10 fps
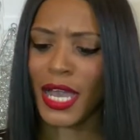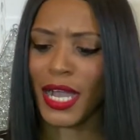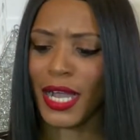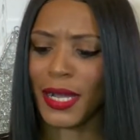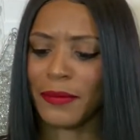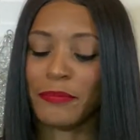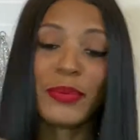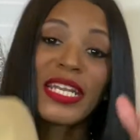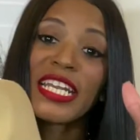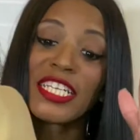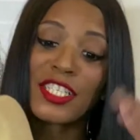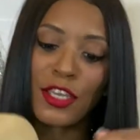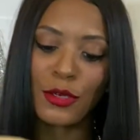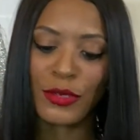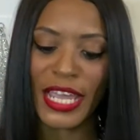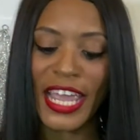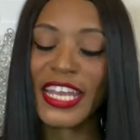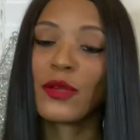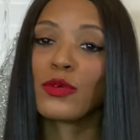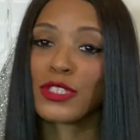Um, but it is cute and
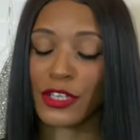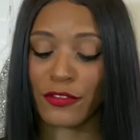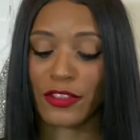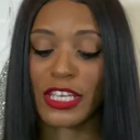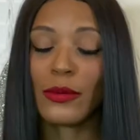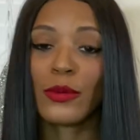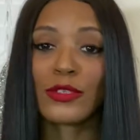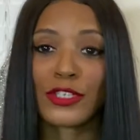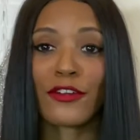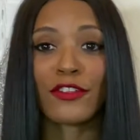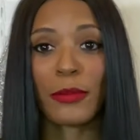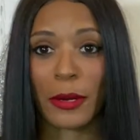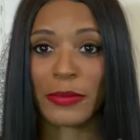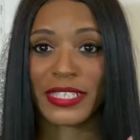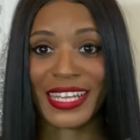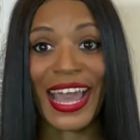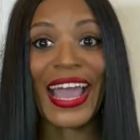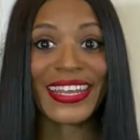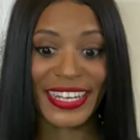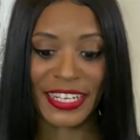it will serve, it will serve the purpose that
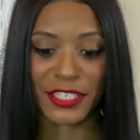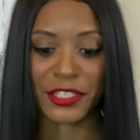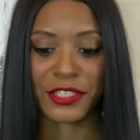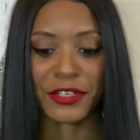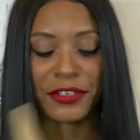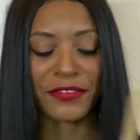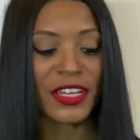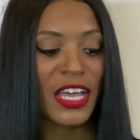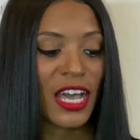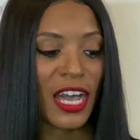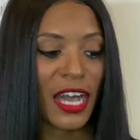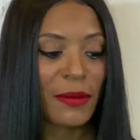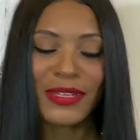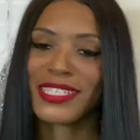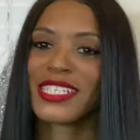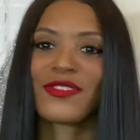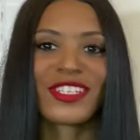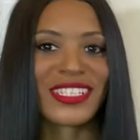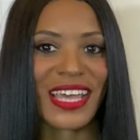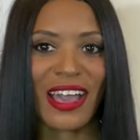I needed to serve. Um, cause it's for
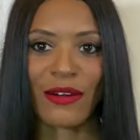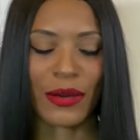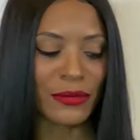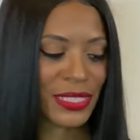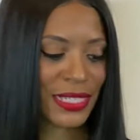style only.